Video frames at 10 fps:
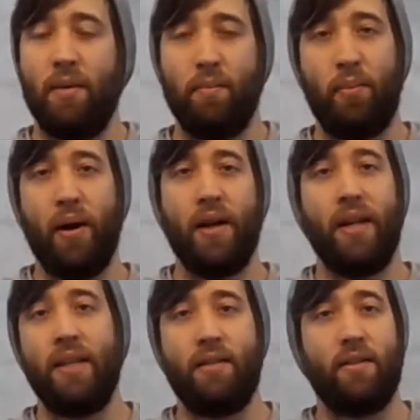but
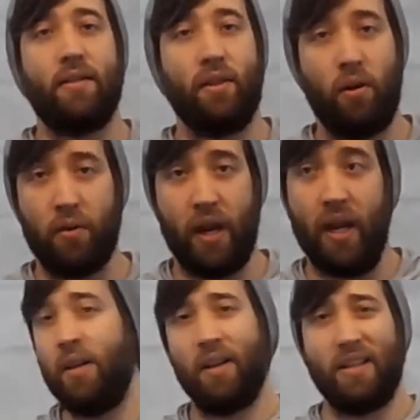it's
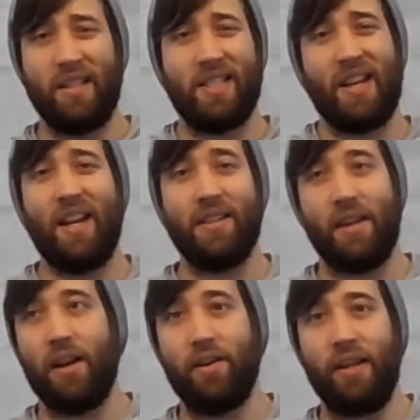okay because it's not
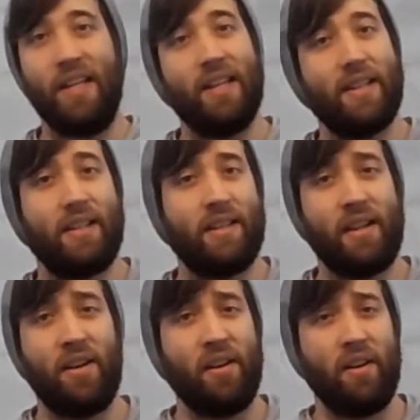entirely
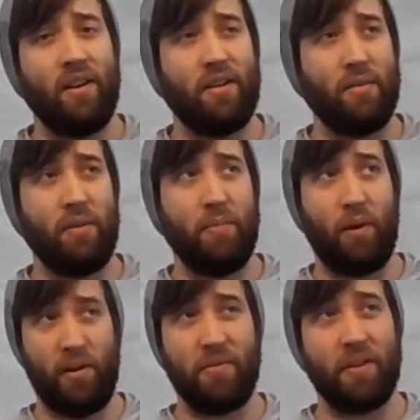necessary to be
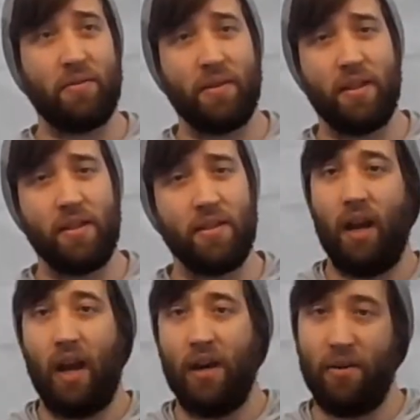perfect with this.
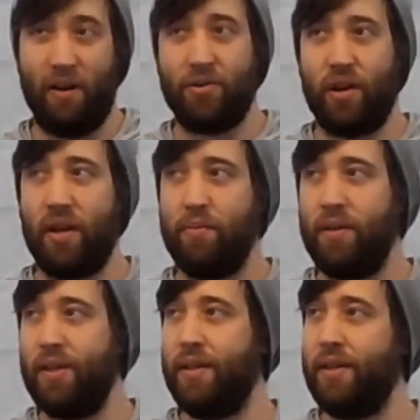I know I try to
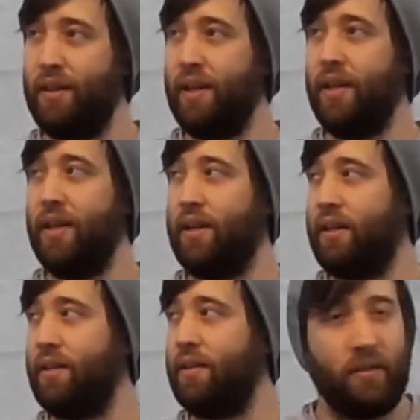be, and
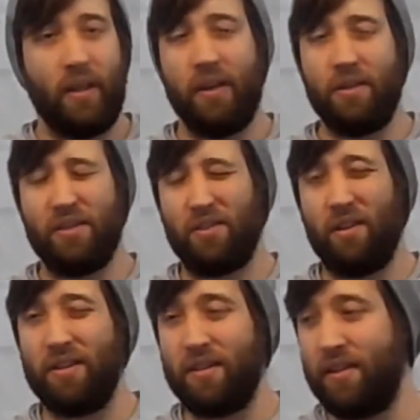it just
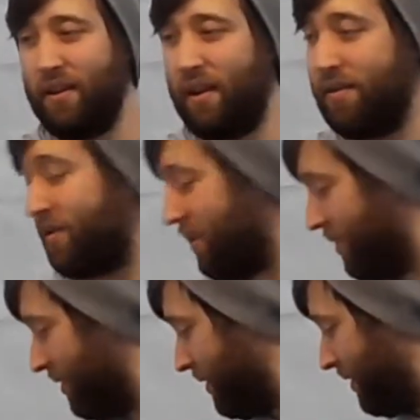stresses you out, so
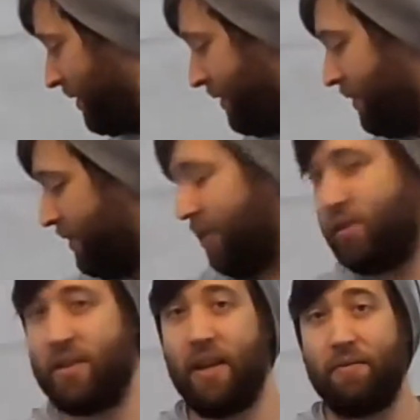let's
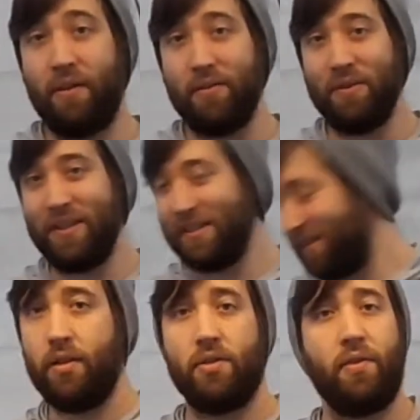just have fun with this.
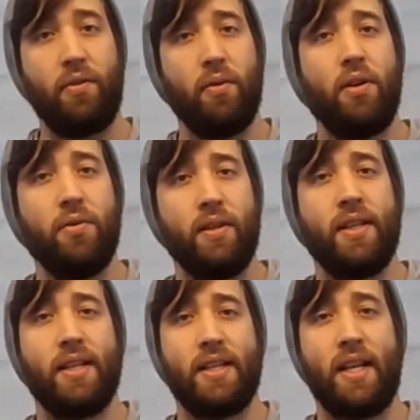So if you want to do
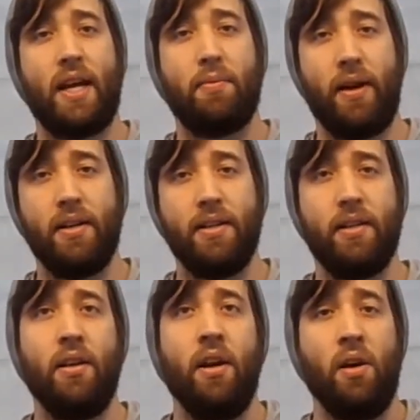this exact painting,
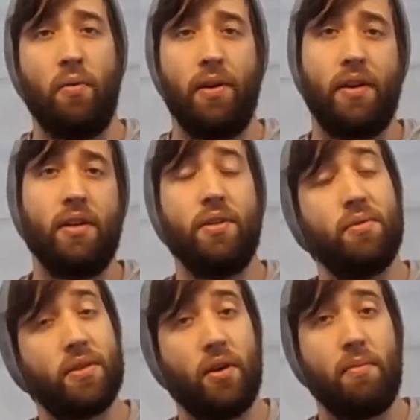what you can do
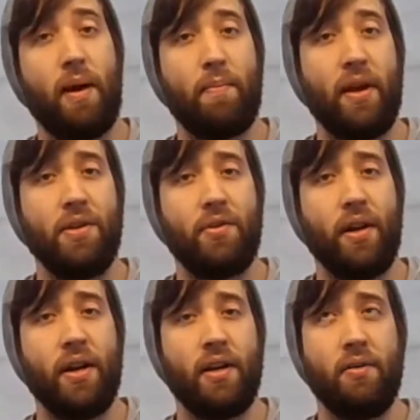is go to my
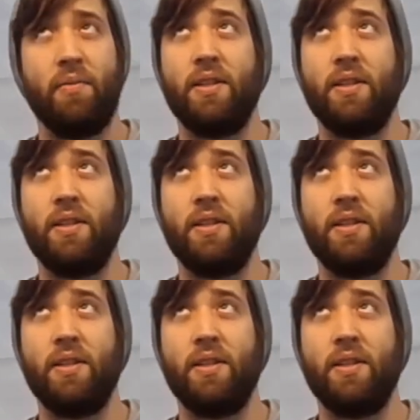Patreon and give me